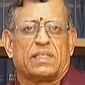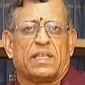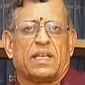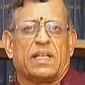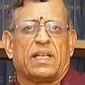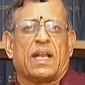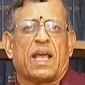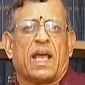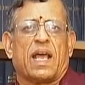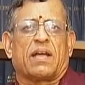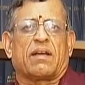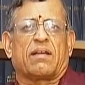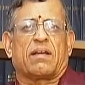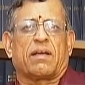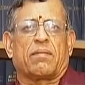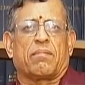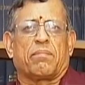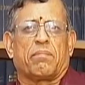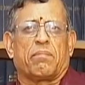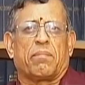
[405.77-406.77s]
3 lakh
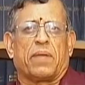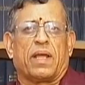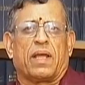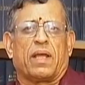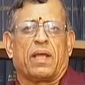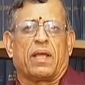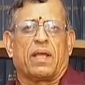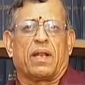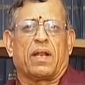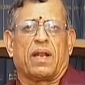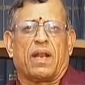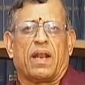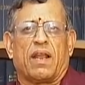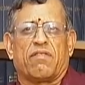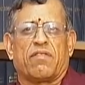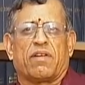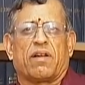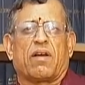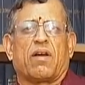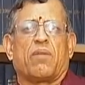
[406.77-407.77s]
may
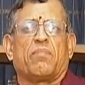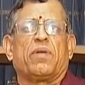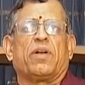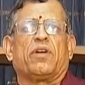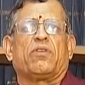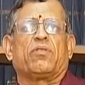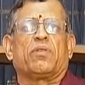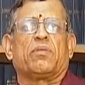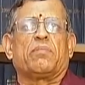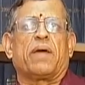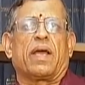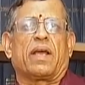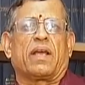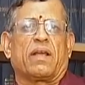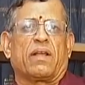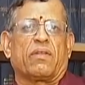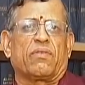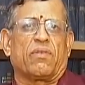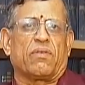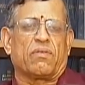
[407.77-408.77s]
never come into the
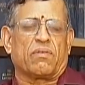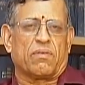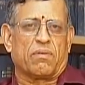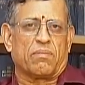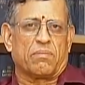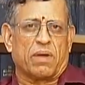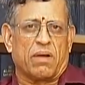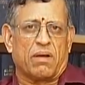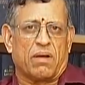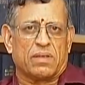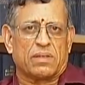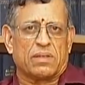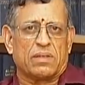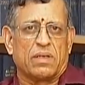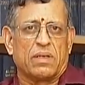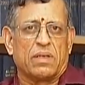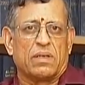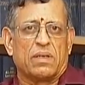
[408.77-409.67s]
banking system, because